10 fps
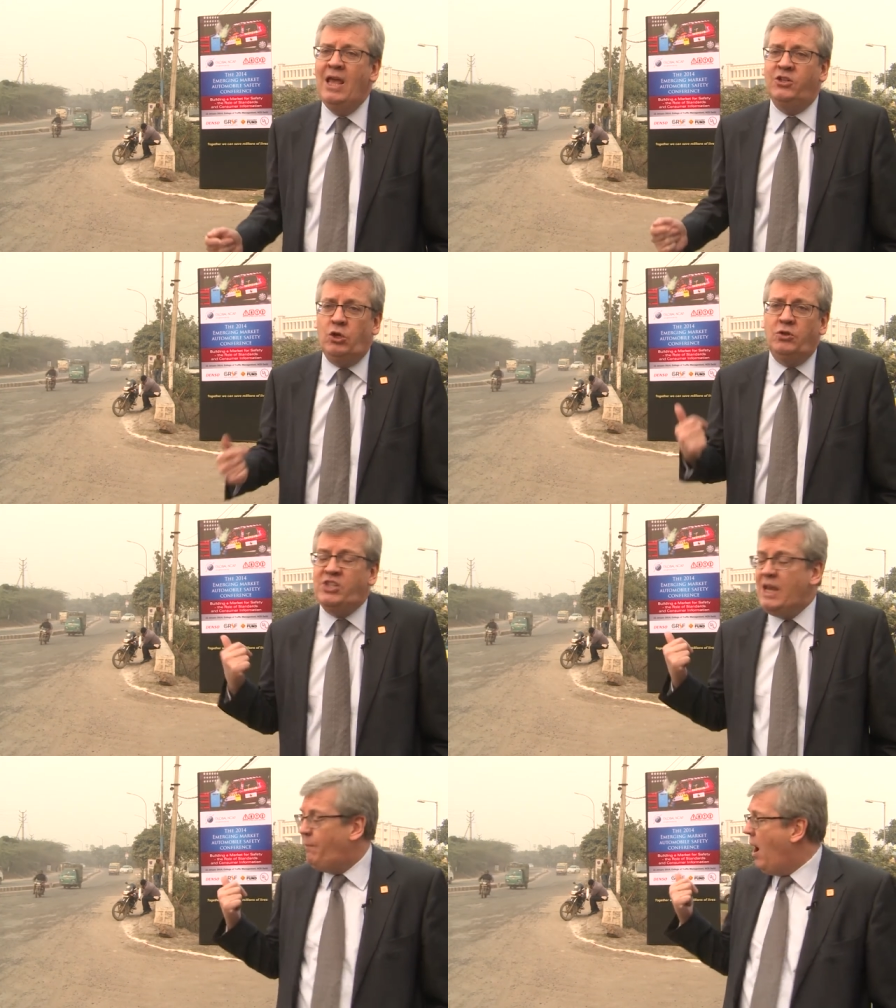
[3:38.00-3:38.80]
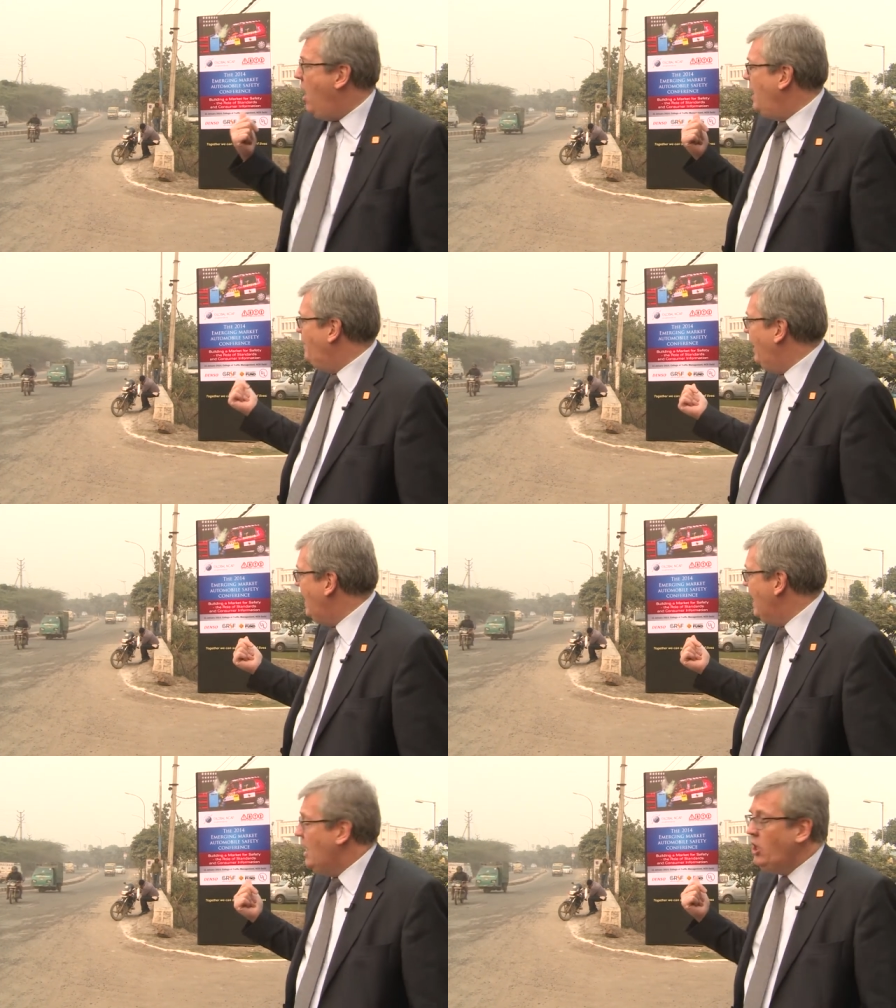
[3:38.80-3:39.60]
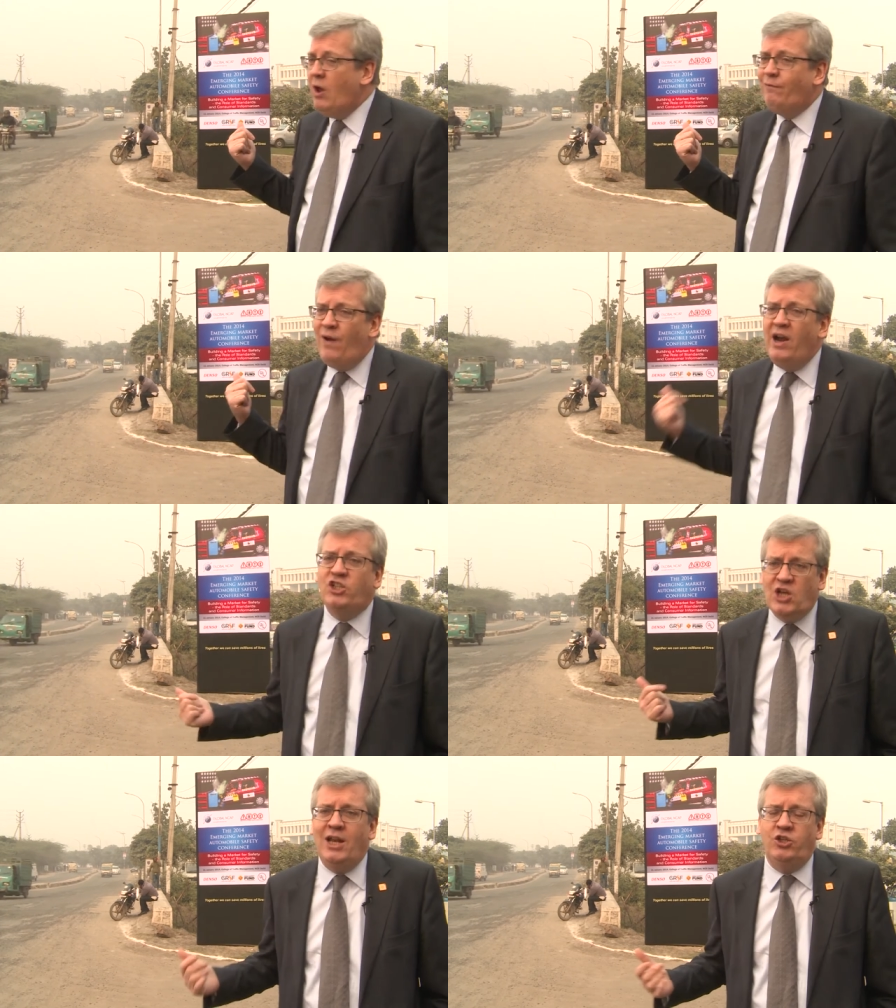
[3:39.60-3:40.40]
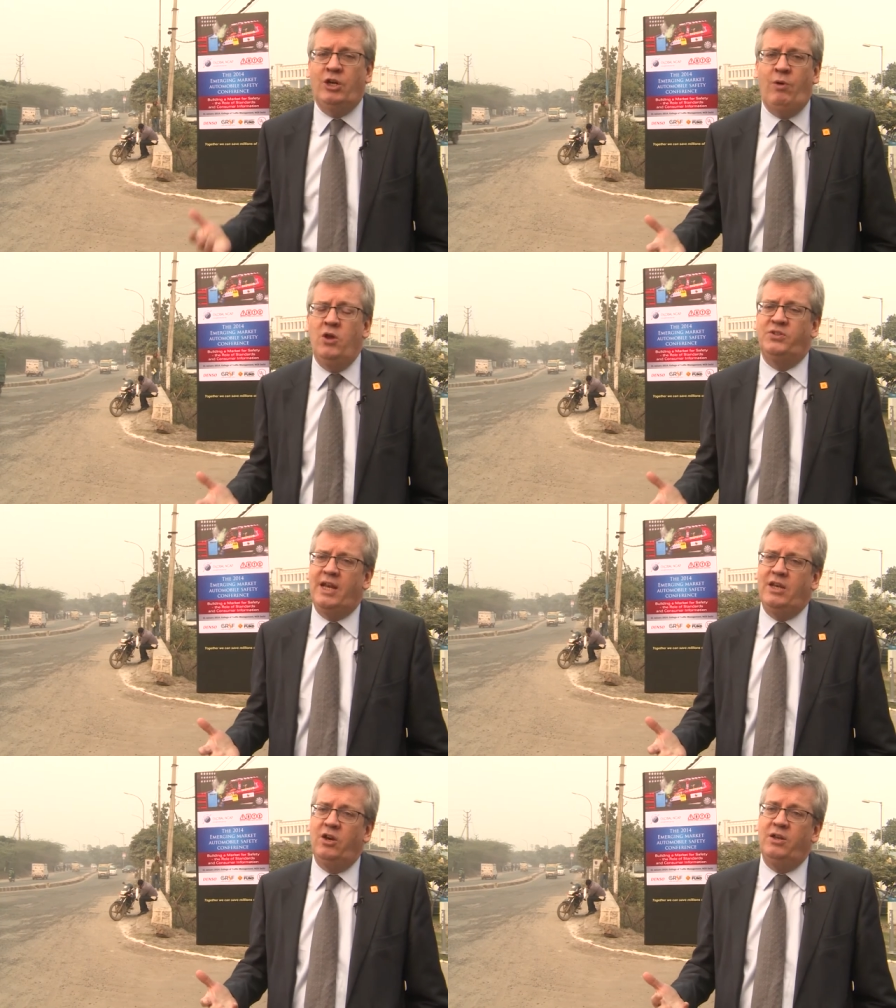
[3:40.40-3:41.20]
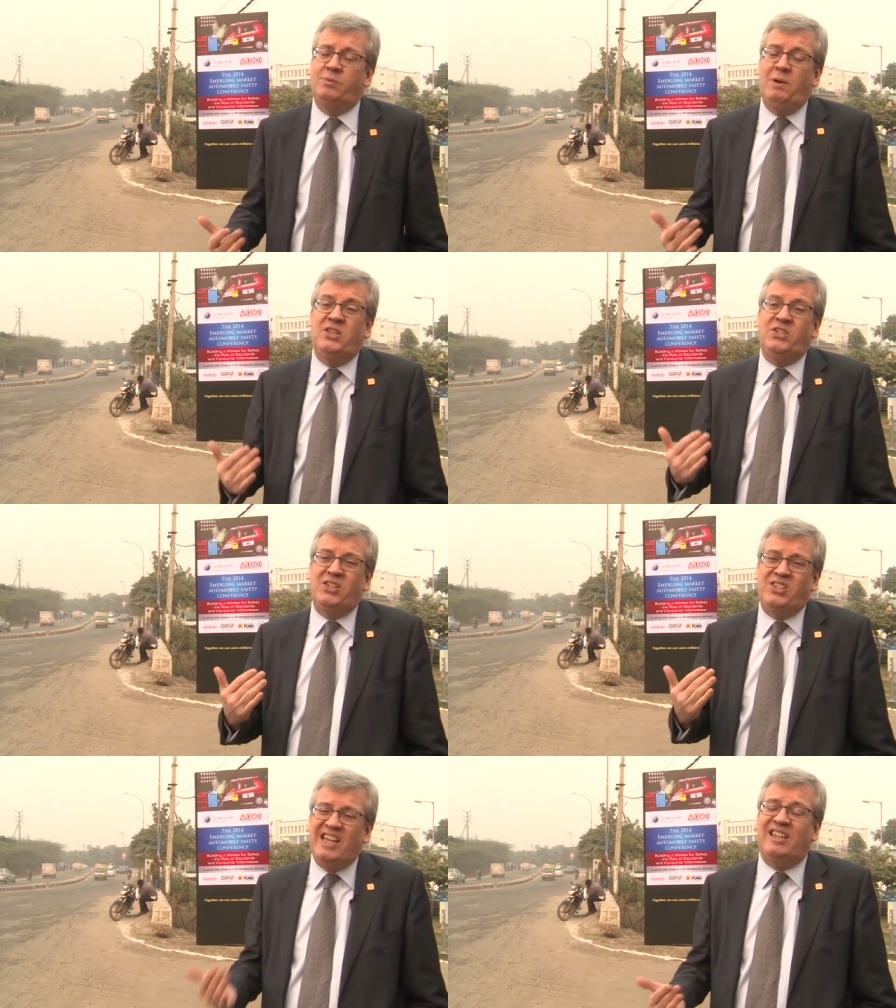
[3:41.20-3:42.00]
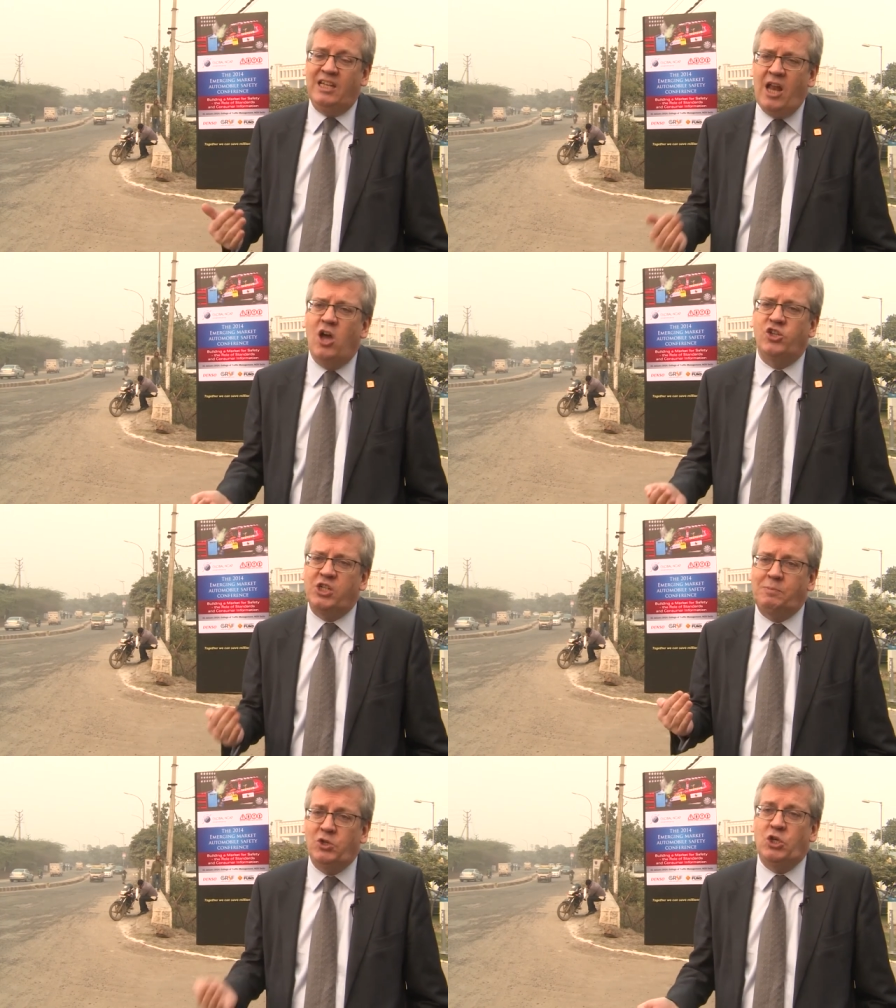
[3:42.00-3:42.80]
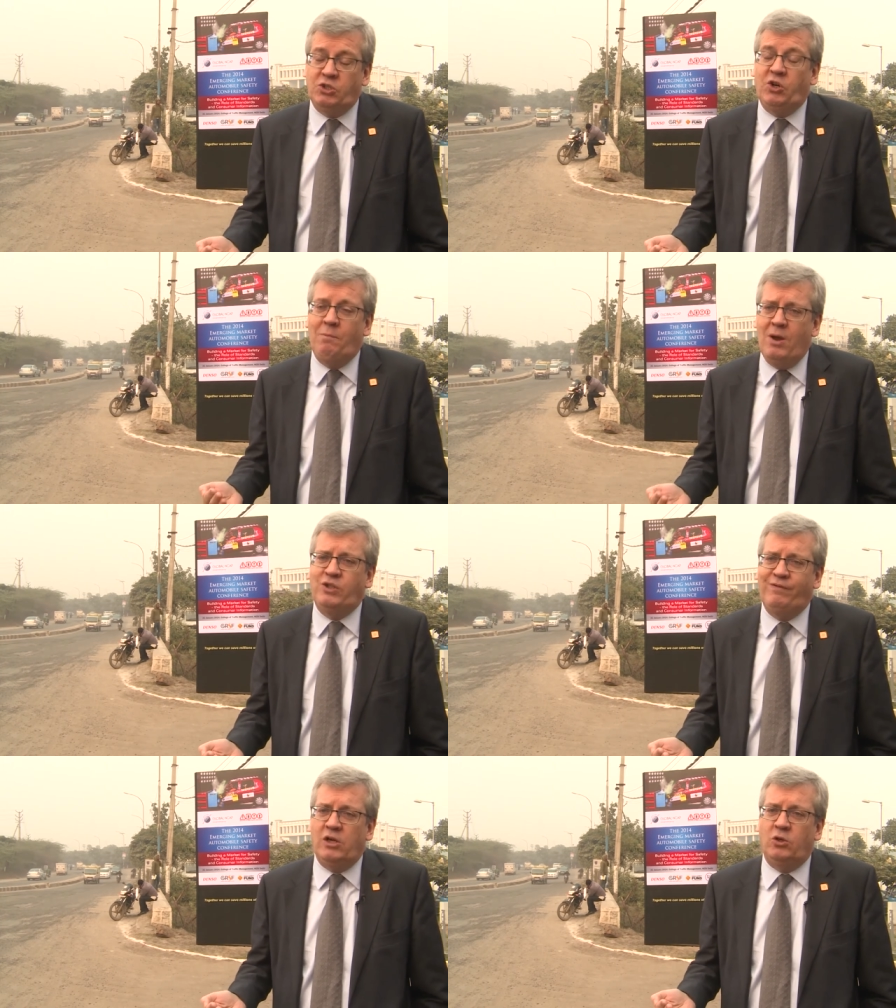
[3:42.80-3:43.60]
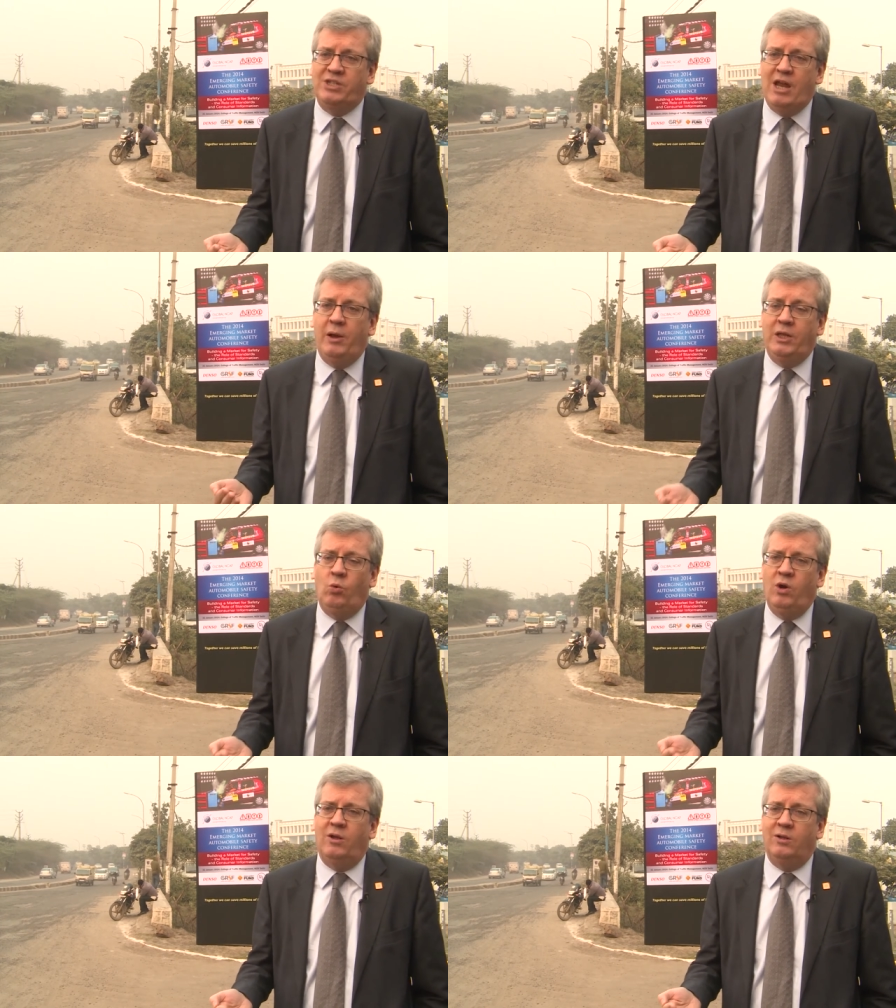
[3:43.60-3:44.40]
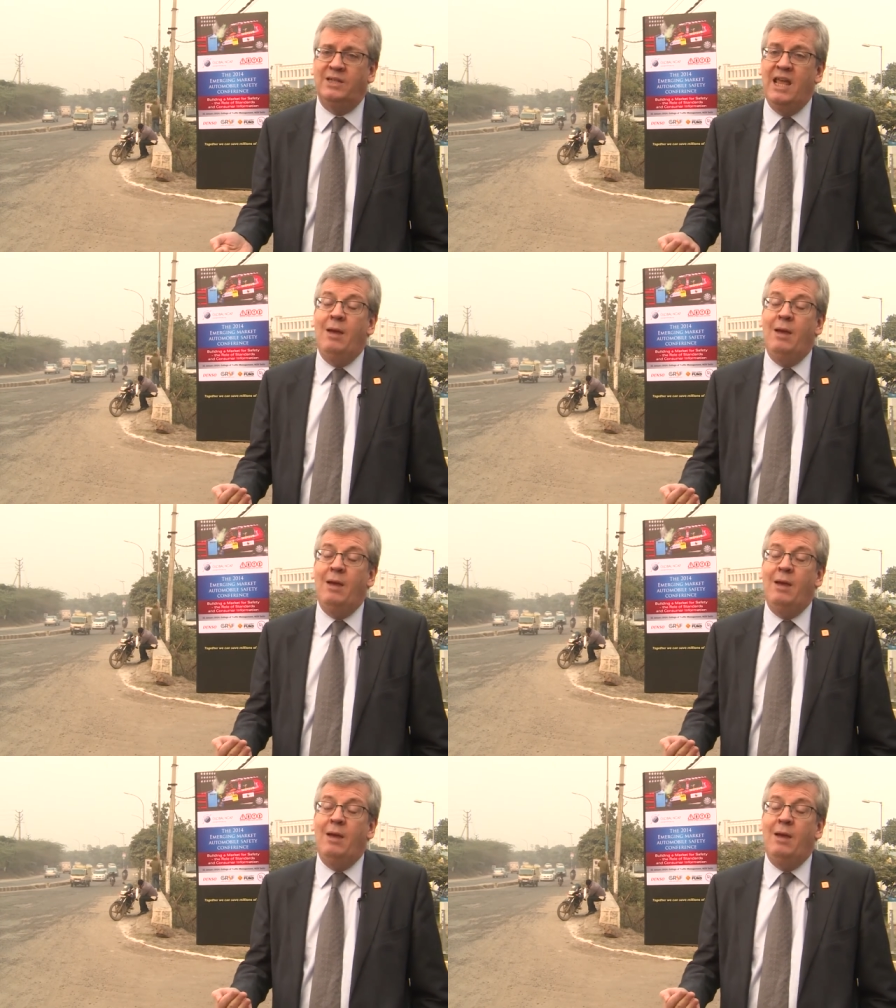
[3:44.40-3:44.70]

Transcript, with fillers: As you can see behind me, you have very challenging roads in India, but it's the sixth largest producer of motor vehicles now in the world,